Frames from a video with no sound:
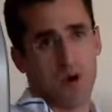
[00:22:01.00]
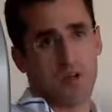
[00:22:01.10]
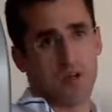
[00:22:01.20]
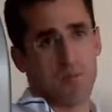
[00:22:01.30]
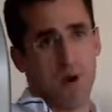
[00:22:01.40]

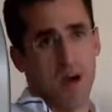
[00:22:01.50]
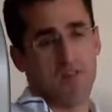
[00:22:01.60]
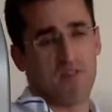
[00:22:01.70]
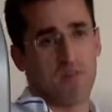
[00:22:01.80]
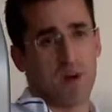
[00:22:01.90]
you buy
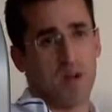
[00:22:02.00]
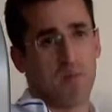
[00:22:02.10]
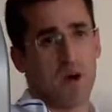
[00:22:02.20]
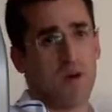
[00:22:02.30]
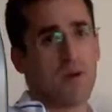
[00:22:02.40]
from
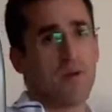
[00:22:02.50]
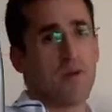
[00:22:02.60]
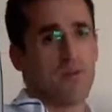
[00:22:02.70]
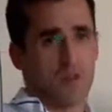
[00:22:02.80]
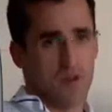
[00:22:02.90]
Elmo,
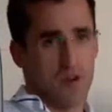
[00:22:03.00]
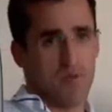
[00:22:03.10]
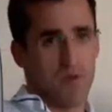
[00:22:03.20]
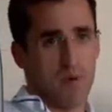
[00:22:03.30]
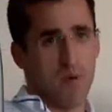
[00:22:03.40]
the
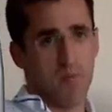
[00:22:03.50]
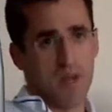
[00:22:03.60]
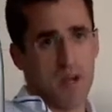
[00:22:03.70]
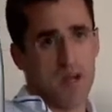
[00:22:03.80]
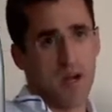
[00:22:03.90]
software will
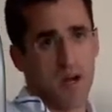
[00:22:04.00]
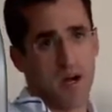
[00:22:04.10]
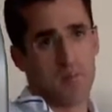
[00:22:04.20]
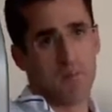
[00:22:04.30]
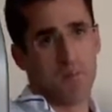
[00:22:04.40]
be
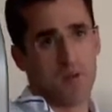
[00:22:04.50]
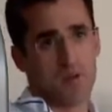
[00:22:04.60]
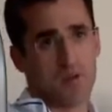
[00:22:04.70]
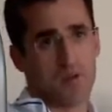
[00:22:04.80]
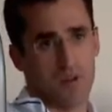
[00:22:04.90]

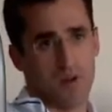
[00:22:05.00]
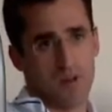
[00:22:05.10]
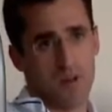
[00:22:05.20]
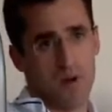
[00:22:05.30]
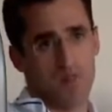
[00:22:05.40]
used
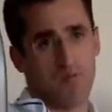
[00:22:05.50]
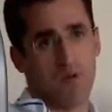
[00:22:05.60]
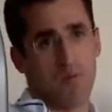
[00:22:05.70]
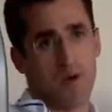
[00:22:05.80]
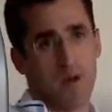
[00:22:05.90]
across
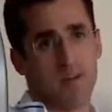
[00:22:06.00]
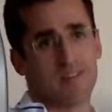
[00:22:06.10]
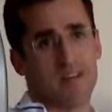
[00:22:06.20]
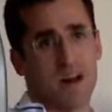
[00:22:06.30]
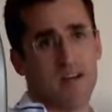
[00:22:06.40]
platform, and
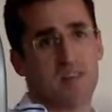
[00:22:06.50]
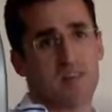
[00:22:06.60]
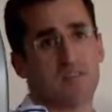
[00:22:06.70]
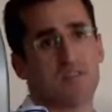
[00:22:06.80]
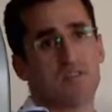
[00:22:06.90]
it's
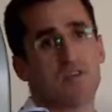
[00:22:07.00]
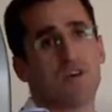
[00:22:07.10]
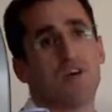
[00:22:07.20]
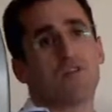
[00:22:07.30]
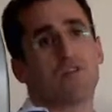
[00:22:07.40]
licensed
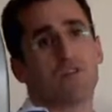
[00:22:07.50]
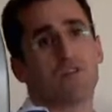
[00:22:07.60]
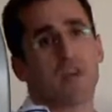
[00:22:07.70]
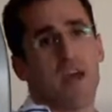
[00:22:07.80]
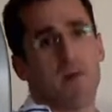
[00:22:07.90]
to
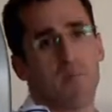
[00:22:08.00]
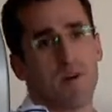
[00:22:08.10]
the camera.